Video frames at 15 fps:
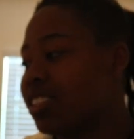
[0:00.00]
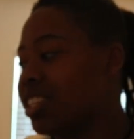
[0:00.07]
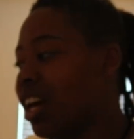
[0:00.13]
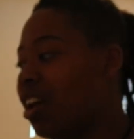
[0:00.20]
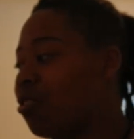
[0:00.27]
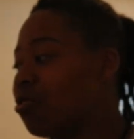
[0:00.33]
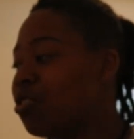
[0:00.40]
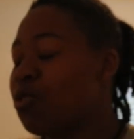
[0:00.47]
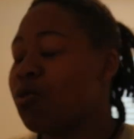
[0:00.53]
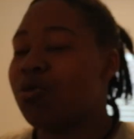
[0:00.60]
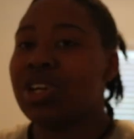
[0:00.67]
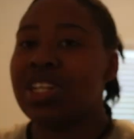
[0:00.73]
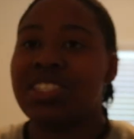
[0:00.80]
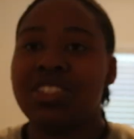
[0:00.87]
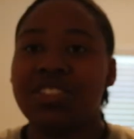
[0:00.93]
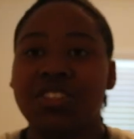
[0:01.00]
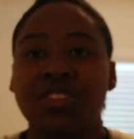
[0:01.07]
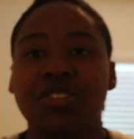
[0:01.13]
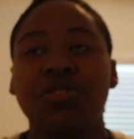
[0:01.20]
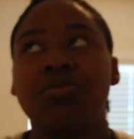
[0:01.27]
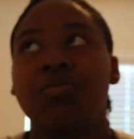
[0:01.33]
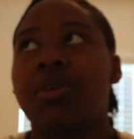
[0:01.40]
because I don't know what to
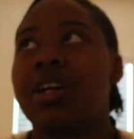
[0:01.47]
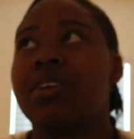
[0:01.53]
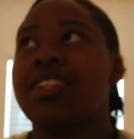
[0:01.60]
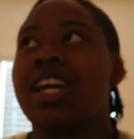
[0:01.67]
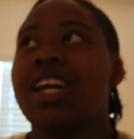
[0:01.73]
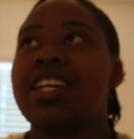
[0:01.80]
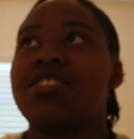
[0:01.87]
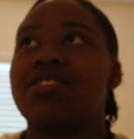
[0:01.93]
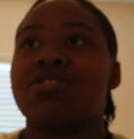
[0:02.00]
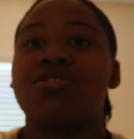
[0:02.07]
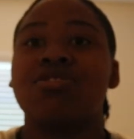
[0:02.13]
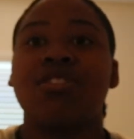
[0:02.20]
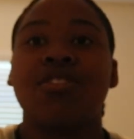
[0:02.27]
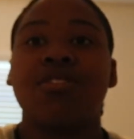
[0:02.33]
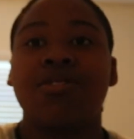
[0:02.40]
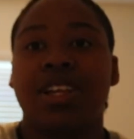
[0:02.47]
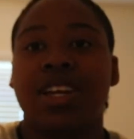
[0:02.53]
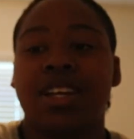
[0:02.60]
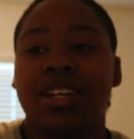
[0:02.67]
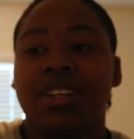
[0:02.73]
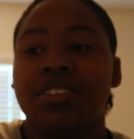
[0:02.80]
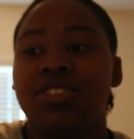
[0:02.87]
do. My days are so
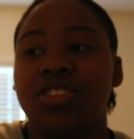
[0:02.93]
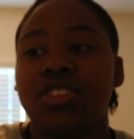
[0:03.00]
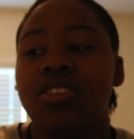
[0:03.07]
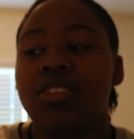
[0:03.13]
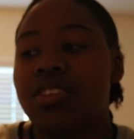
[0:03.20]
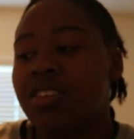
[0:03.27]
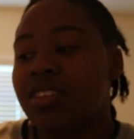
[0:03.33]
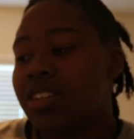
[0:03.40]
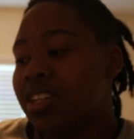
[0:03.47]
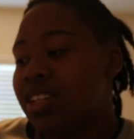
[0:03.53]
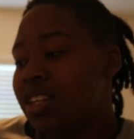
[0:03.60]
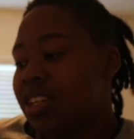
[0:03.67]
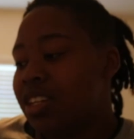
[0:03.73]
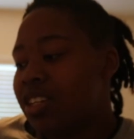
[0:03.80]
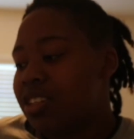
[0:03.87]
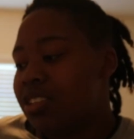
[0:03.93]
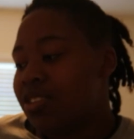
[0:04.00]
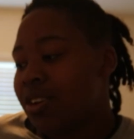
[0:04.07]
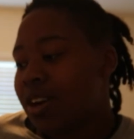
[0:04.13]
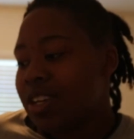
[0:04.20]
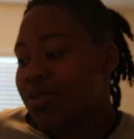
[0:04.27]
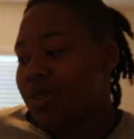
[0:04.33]
like dull.
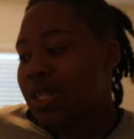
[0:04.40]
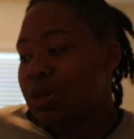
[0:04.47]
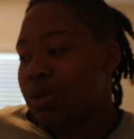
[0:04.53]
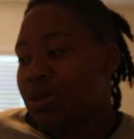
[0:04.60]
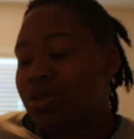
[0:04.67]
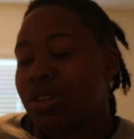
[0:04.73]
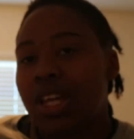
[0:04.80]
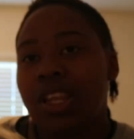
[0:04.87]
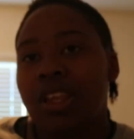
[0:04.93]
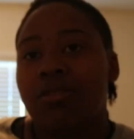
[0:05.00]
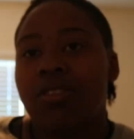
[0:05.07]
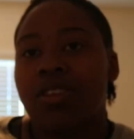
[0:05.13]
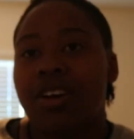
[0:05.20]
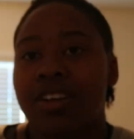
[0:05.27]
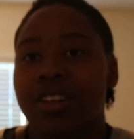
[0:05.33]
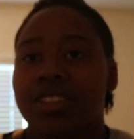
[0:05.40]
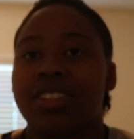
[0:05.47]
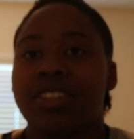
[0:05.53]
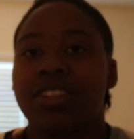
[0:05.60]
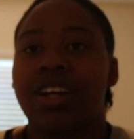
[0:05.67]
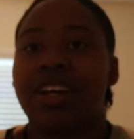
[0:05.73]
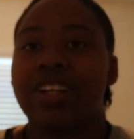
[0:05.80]
So that's why I don't do daily vlogs.
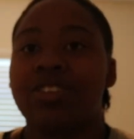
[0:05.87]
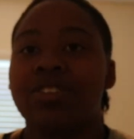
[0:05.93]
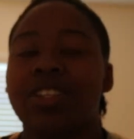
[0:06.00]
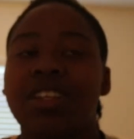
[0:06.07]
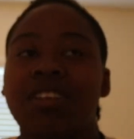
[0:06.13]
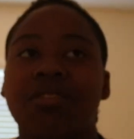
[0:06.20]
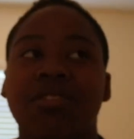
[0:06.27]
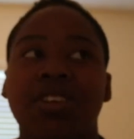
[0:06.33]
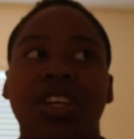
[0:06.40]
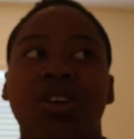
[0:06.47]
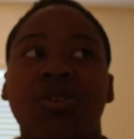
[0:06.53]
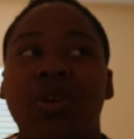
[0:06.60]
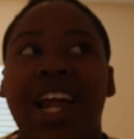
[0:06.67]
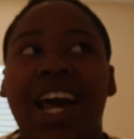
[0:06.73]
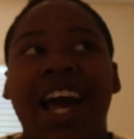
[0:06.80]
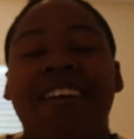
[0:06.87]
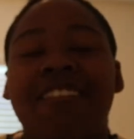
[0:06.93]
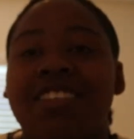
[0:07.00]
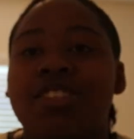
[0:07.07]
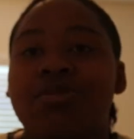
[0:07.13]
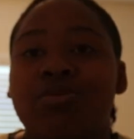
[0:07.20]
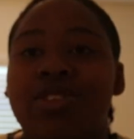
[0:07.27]
I do like a video when I have
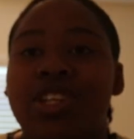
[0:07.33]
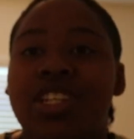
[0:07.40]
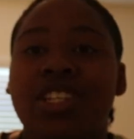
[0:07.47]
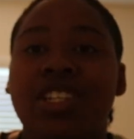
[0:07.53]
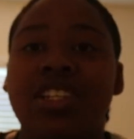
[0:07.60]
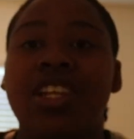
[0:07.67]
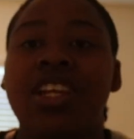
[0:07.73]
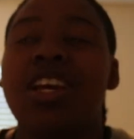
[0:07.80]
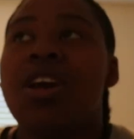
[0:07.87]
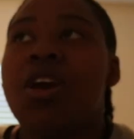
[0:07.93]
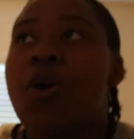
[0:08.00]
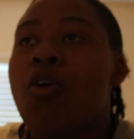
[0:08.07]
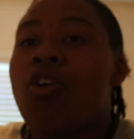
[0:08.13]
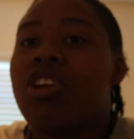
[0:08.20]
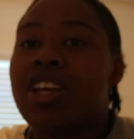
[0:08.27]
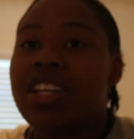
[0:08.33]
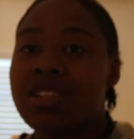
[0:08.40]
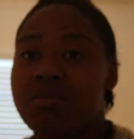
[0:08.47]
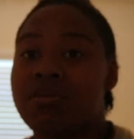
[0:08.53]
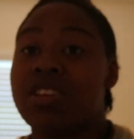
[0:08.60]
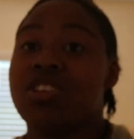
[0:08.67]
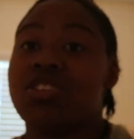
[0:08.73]
inspiration or like
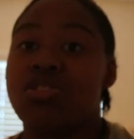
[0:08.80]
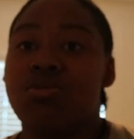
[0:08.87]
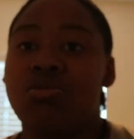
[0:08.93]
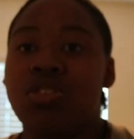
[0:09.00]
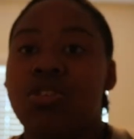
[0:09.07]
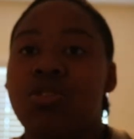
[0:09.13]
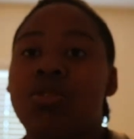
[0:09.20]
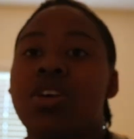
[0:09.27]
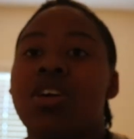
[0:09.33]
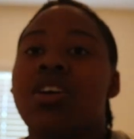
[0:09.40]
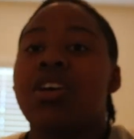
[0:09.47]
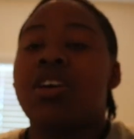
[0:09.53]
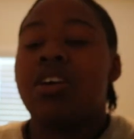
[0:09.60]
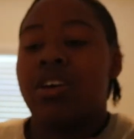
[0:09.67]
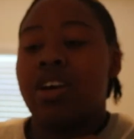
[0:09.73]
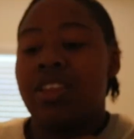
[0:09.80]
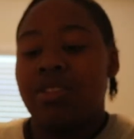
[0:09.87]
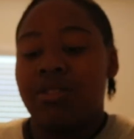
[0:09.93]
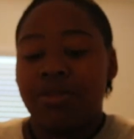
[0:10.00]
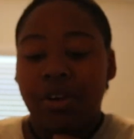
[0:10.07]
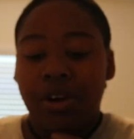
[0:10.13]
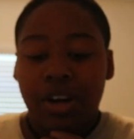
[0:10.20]
something to do in
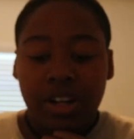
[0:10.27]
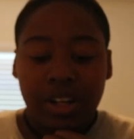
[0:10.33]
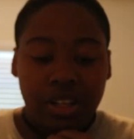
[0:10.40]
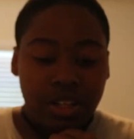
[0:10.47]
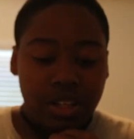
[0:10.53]
the vlog.